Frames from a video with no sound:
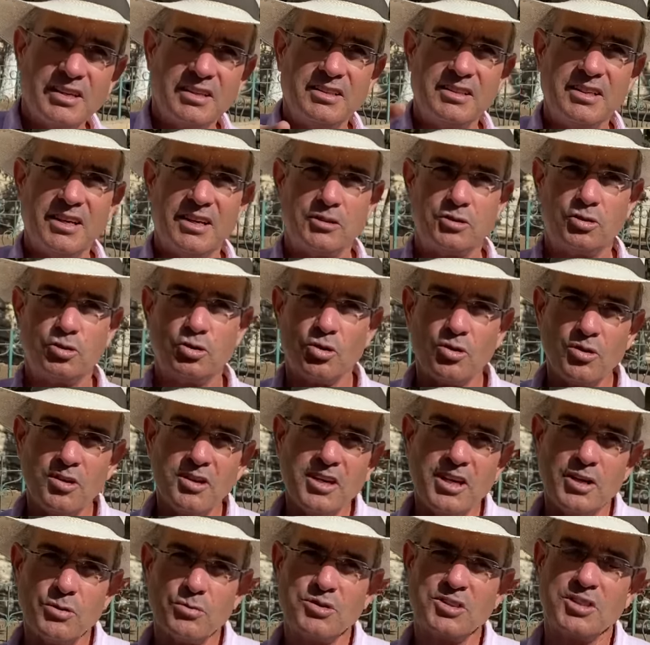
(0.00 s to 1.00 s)
The
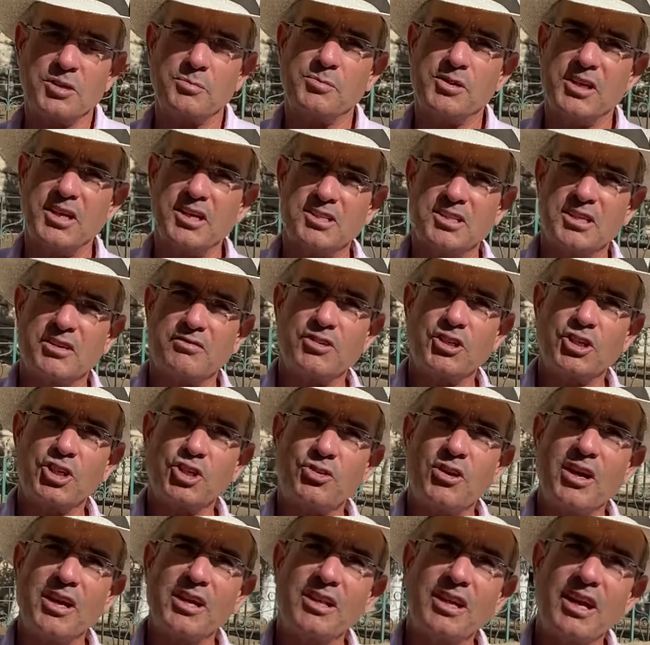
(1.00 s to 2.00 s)
Antonia was the place of the
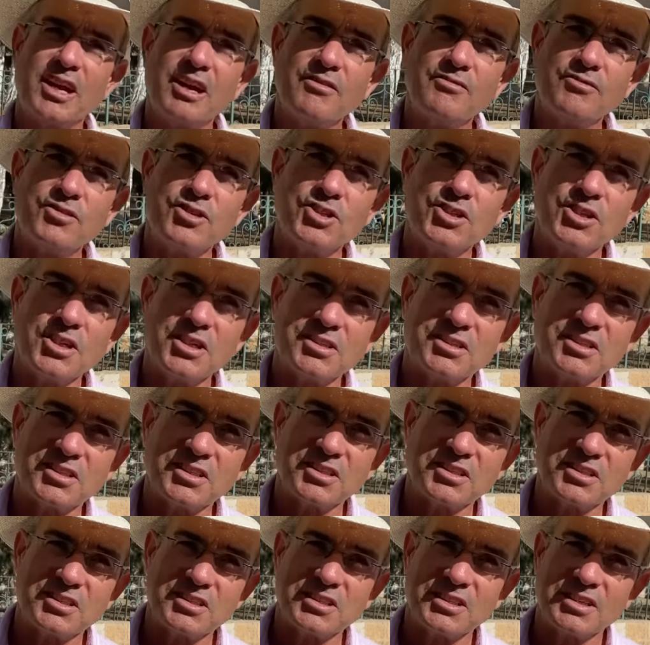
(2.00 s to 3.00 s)
trial of
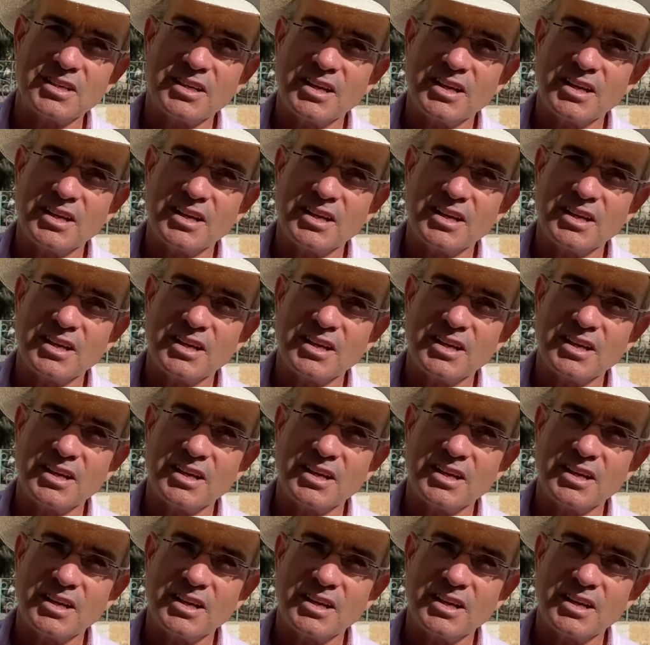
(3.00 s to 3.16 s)
Jesus.